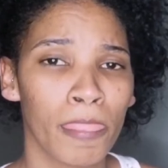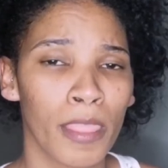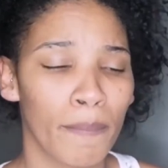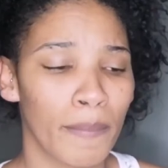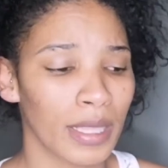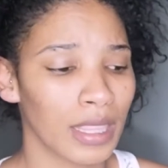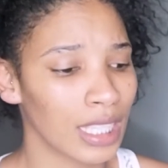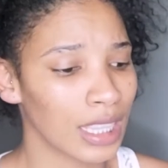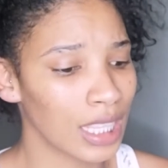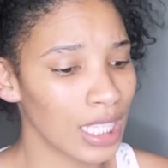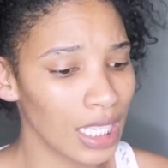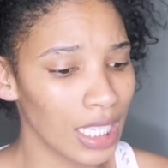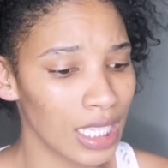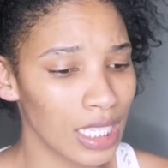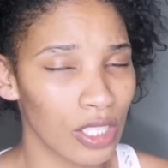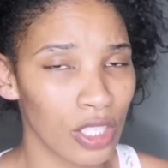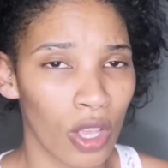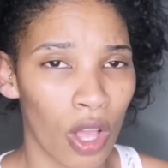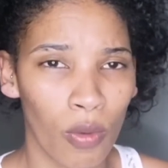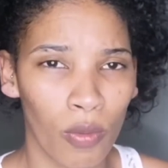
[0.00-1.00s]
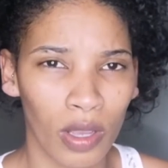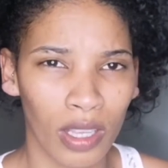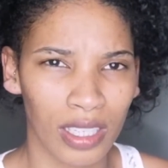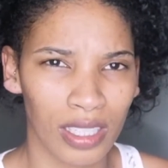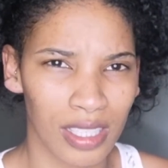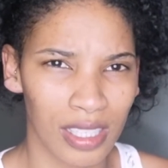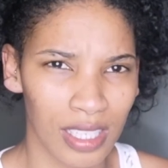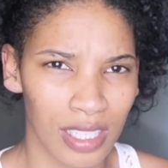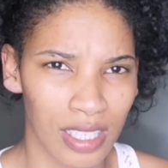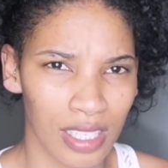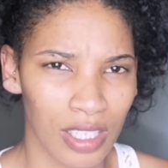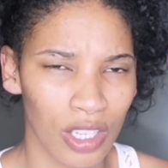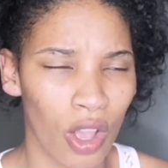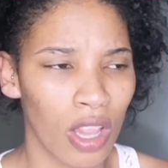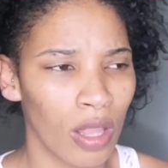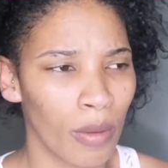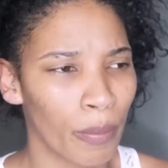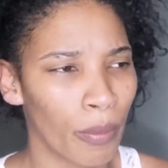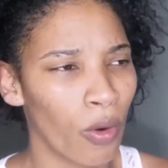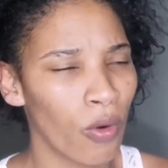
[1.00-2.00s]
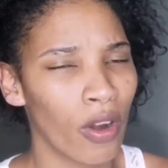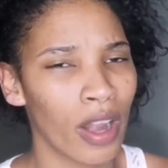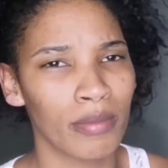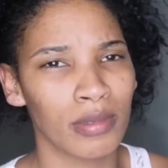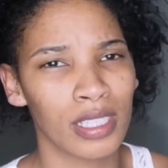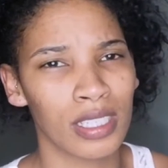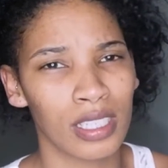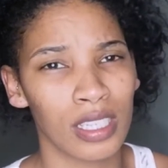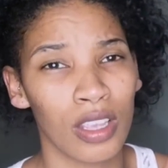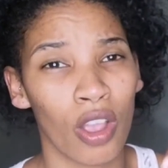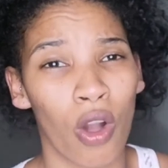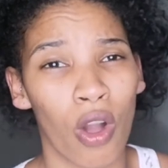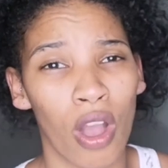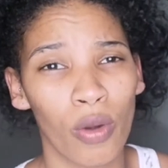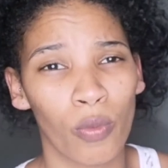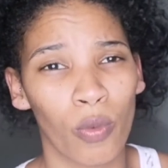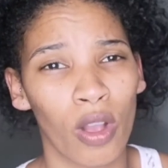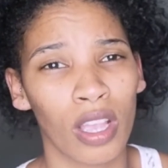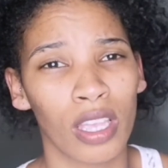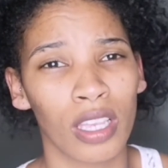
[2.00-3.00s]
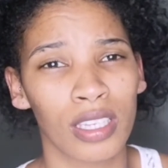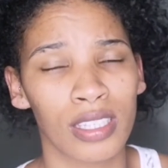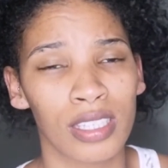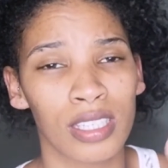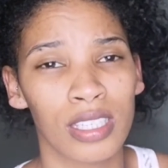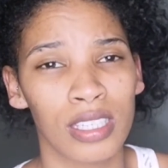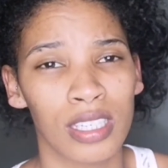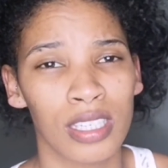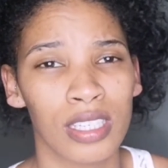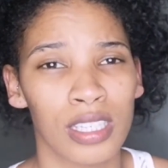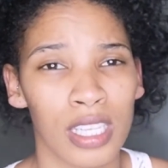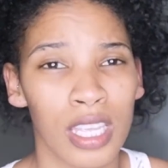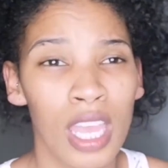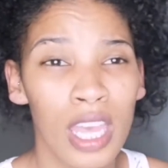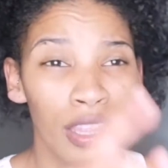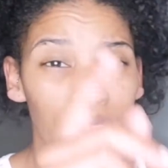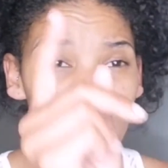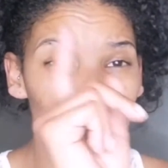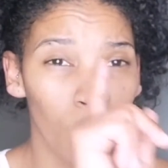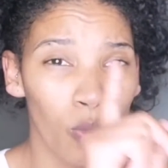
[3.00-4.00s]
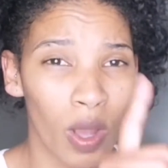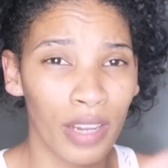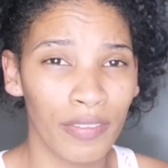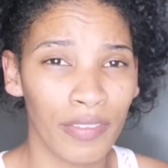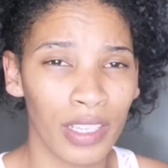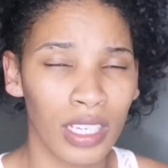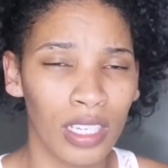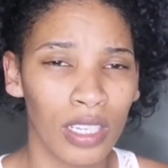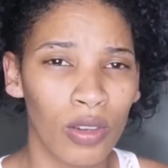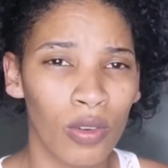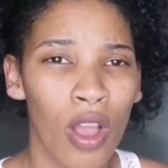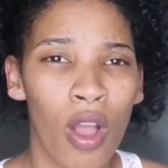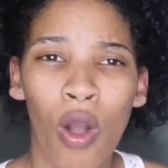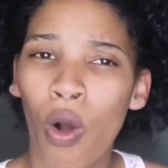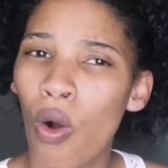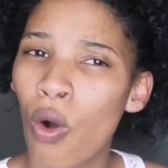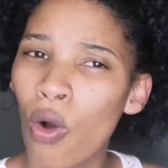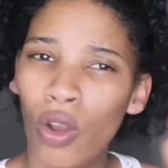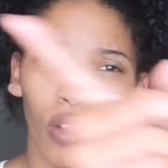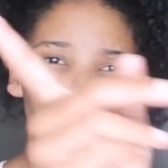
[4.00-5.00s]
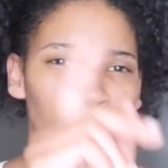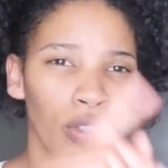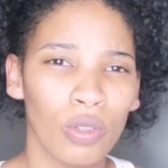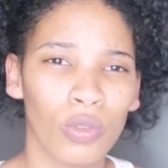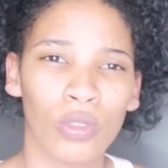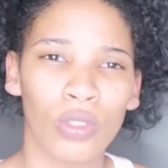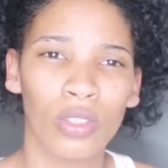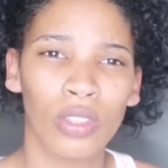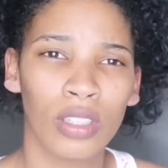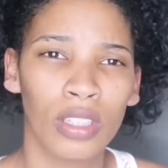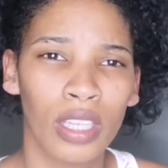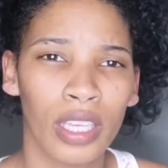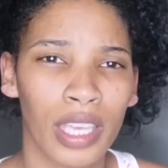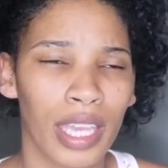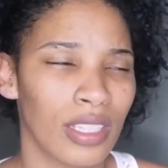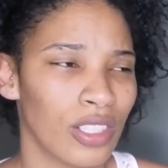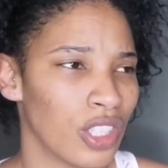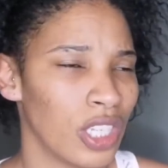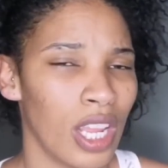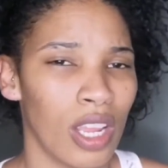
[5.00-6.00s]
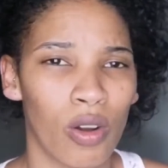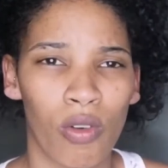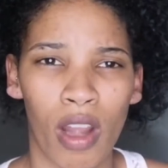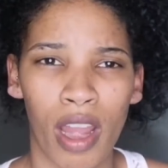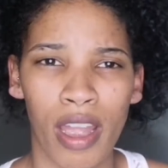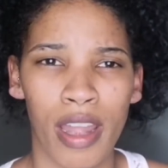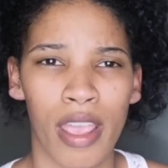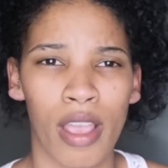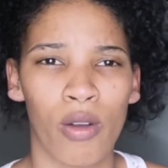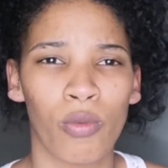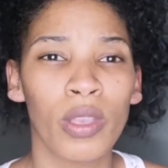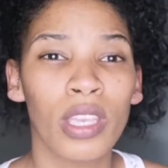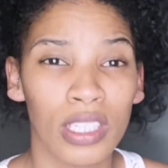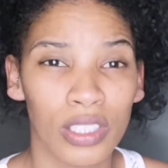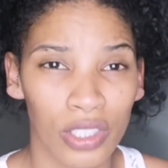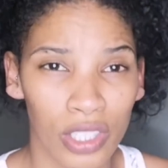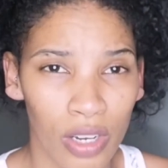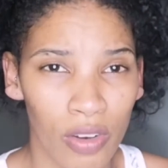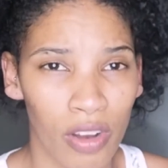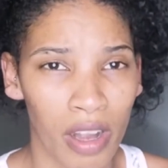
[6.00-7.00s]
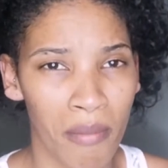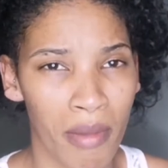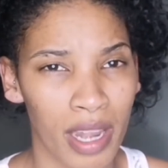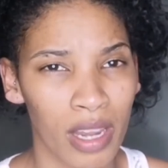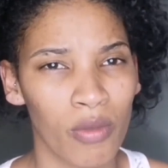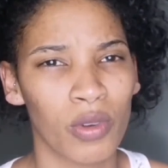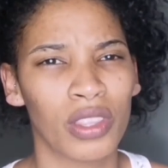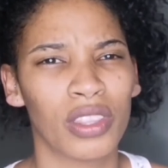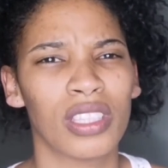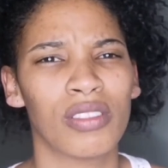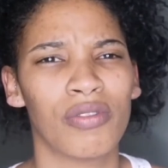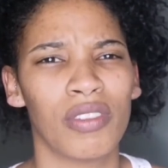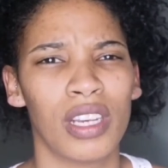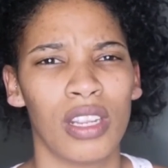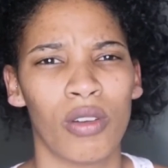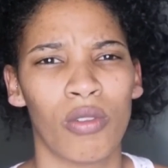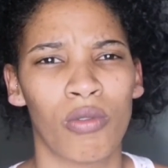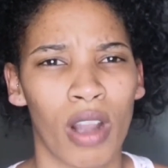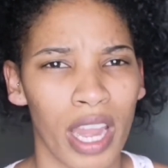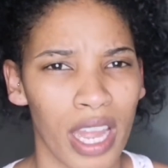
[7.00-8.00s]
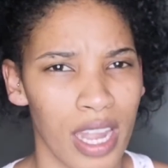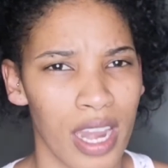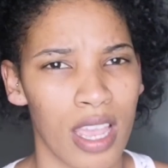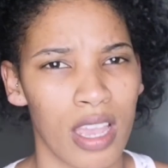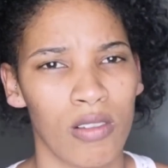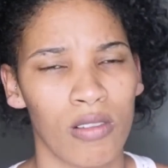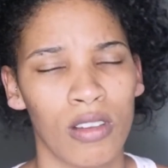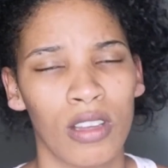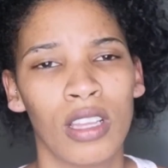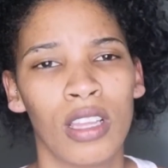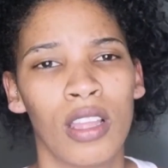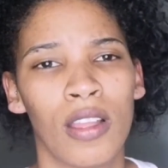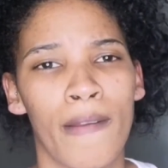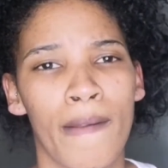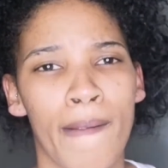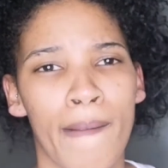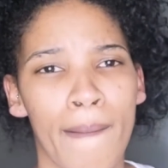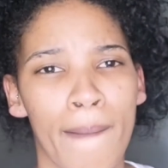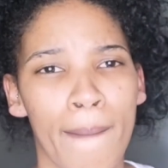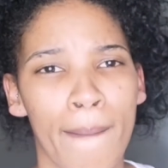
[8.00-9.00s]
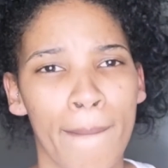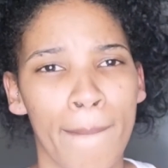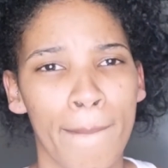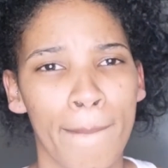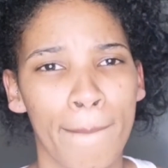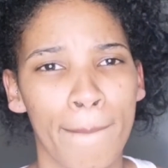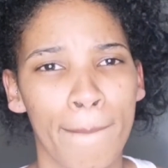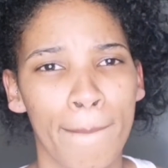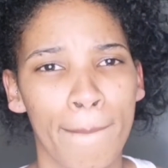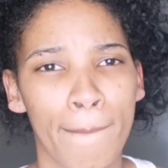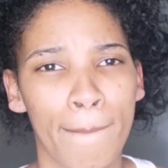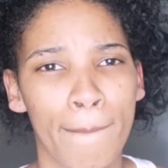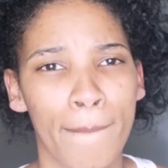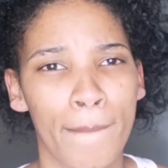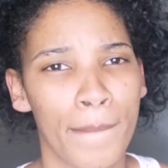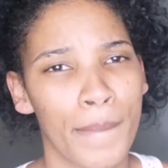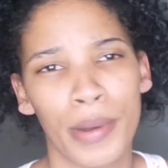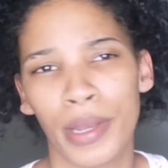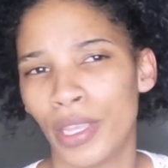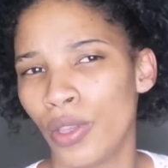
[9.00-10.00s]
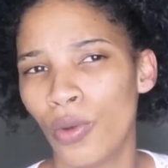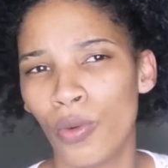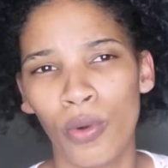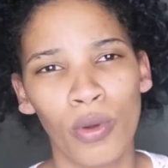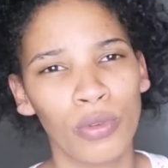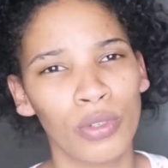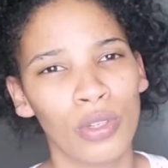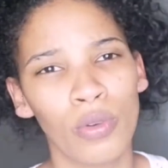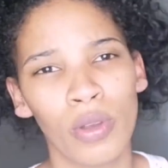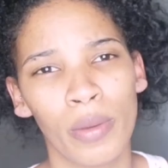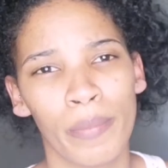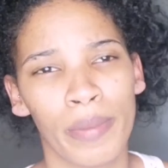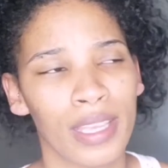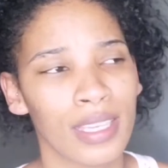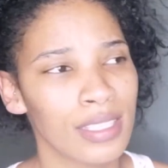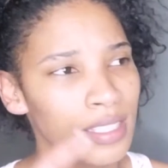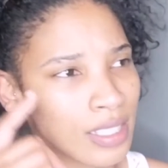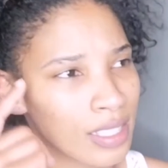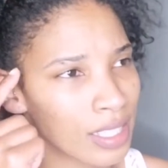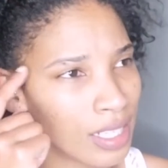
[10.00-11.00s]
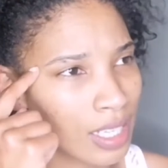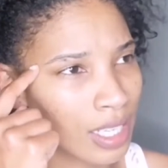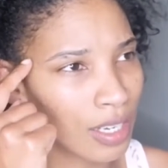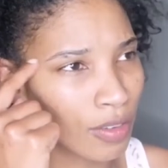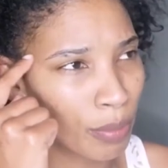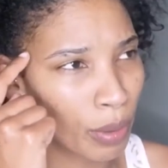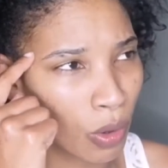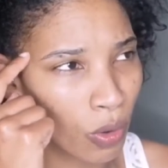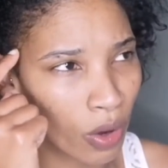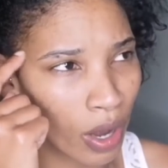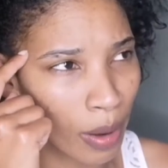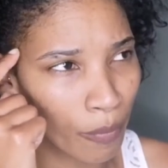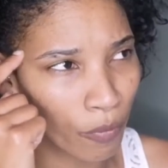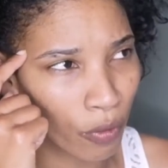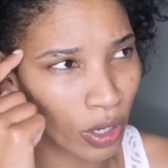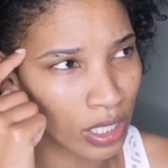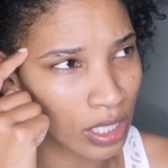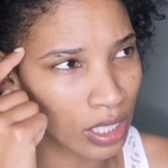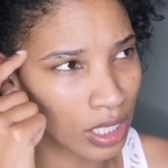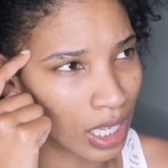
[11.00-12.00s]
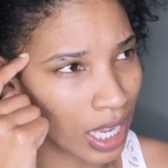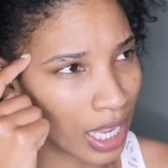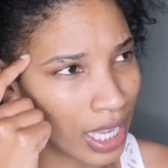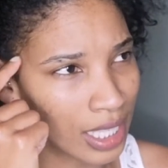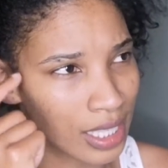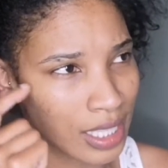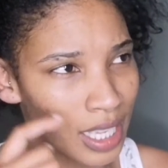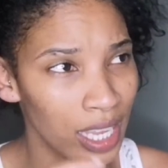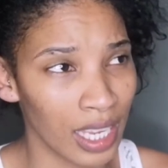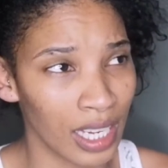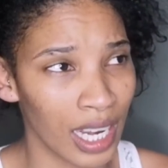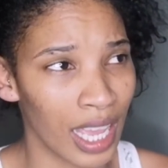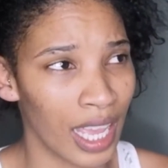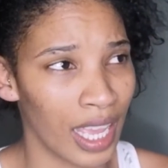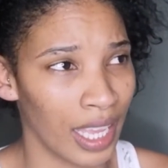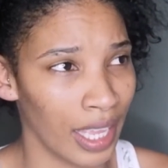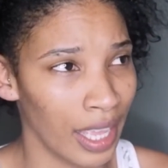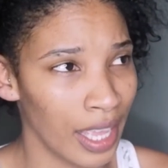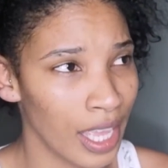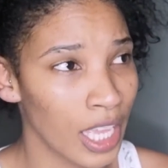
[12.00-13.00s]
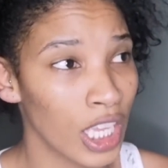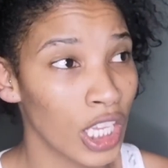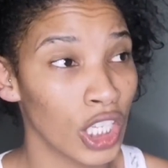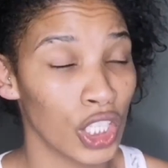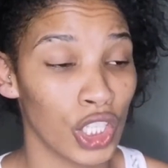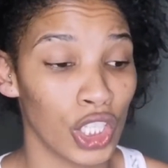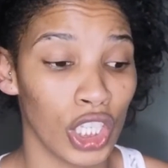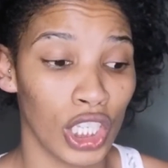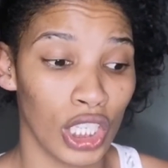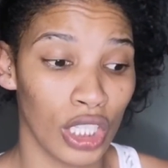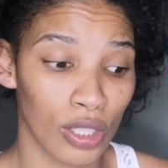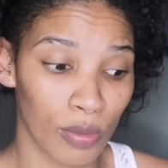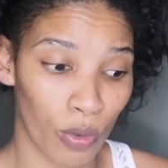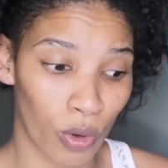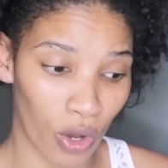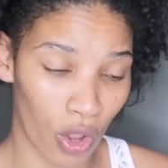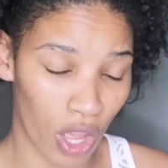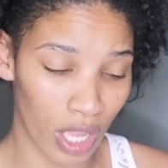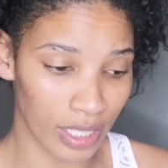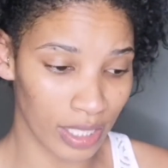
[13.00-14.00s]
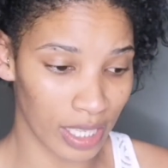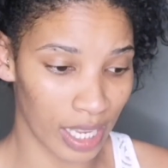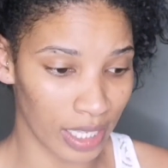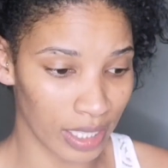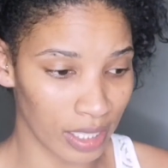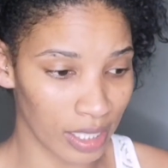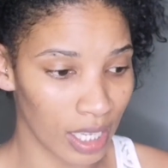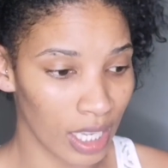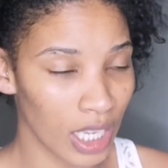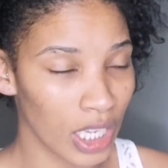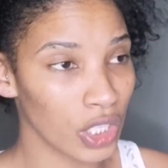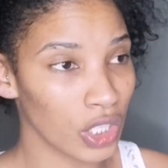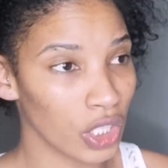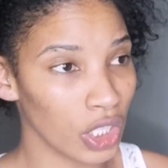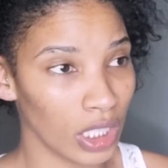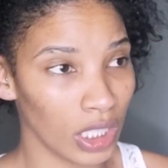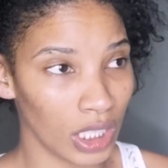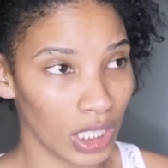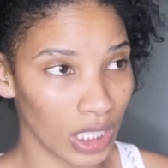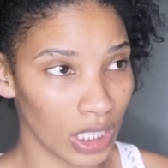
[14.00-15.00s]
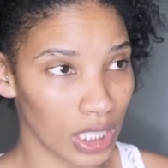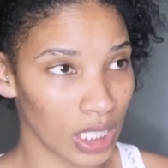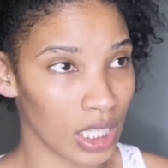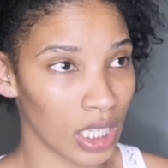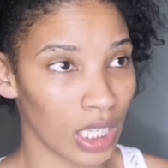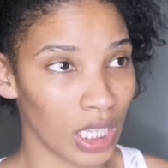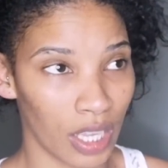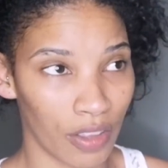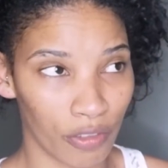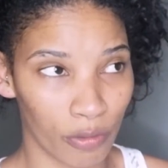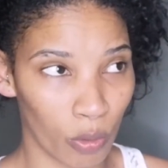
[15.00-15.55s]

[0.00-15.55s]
But the thing is, y'all want consistent. Y'all are programmed to see hard work and consistency. This one video, all of you can share it right now. We can generate money with this video right now. But you won't do it because there's a little programmed voice in your head saying, nah, she needs more content. She needs to give